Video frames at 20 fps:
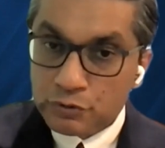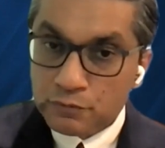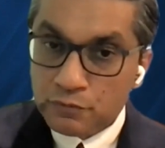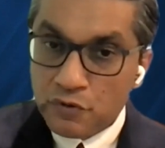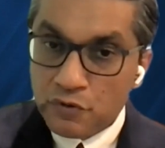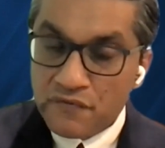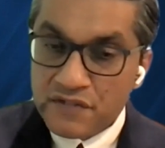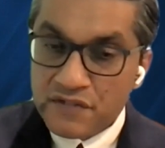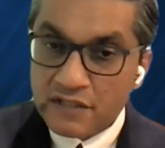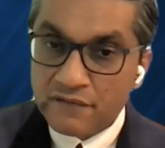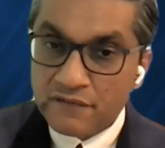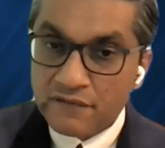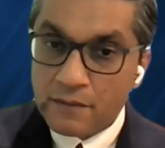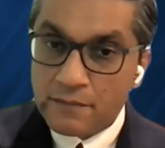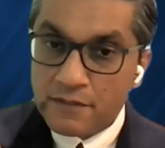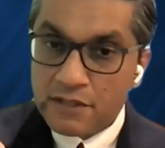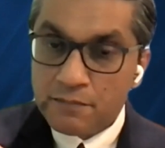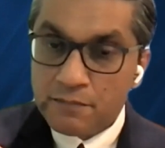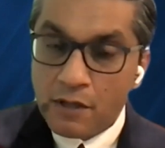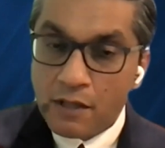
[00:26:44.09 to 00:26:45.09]
removes it
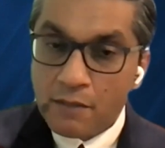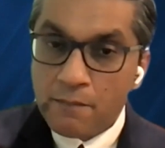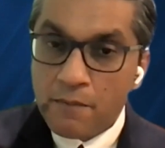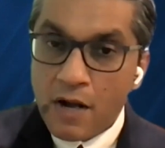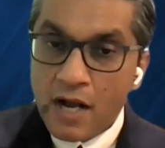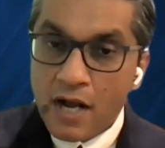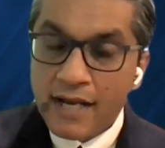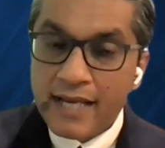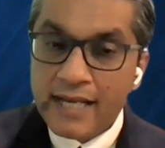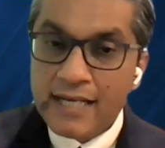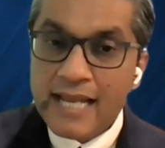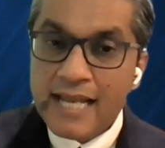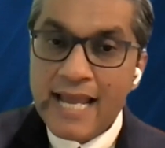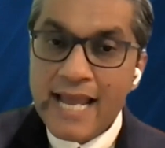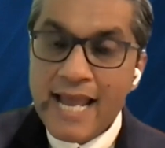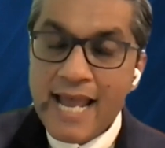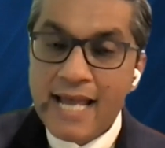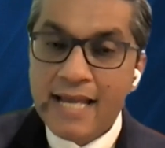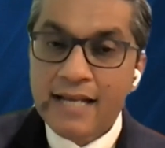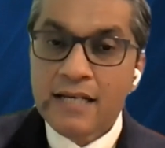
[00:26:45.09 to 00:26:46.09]
from a small pocket
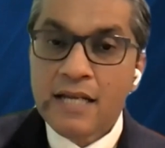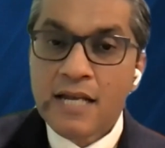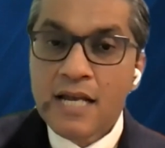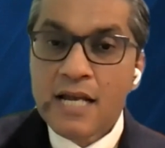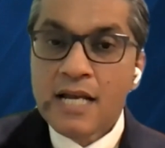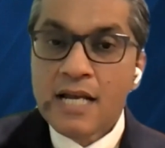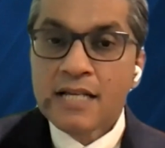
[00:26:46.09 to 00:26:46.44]
and